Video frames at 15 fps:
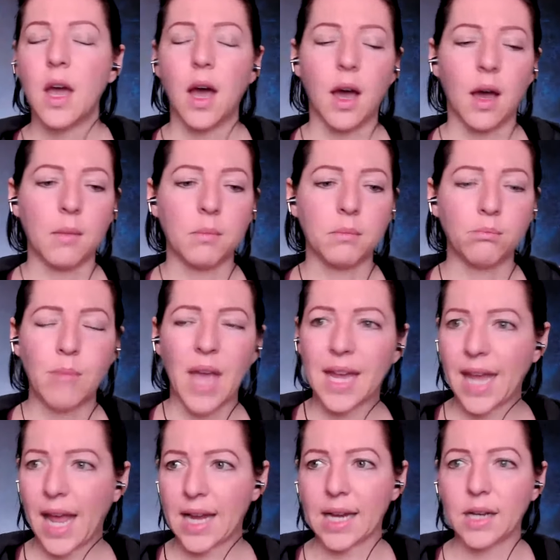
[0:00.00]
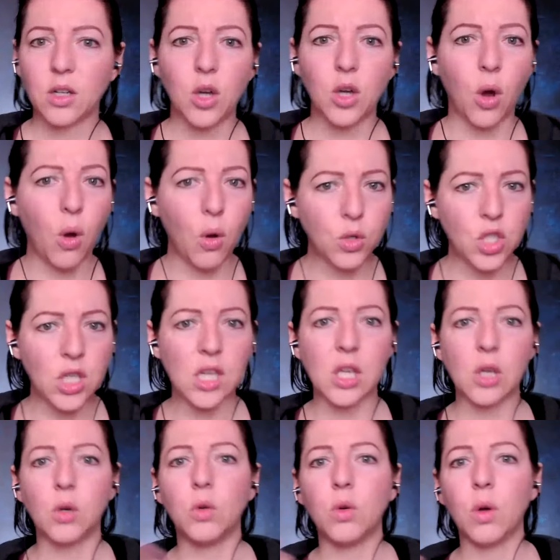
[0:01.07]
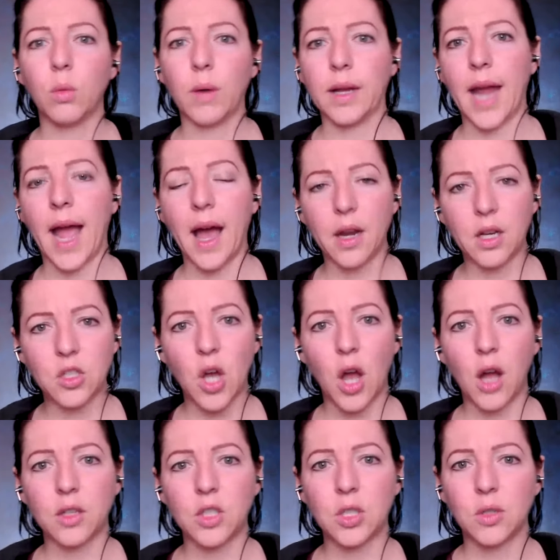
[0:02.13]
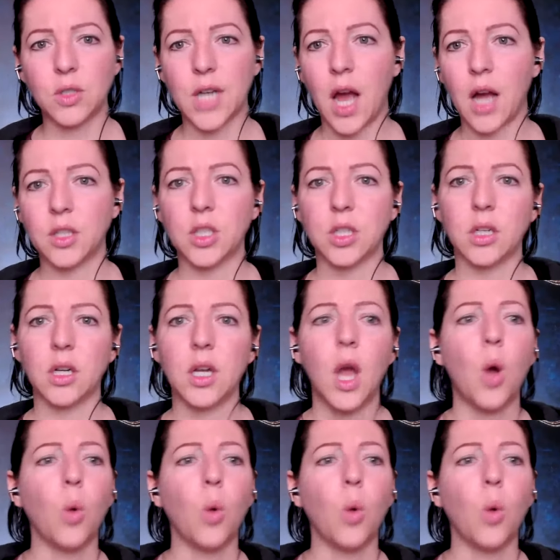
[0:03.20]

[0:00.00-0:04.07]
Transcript: Um, again, coaching you around how to talk to your doctor.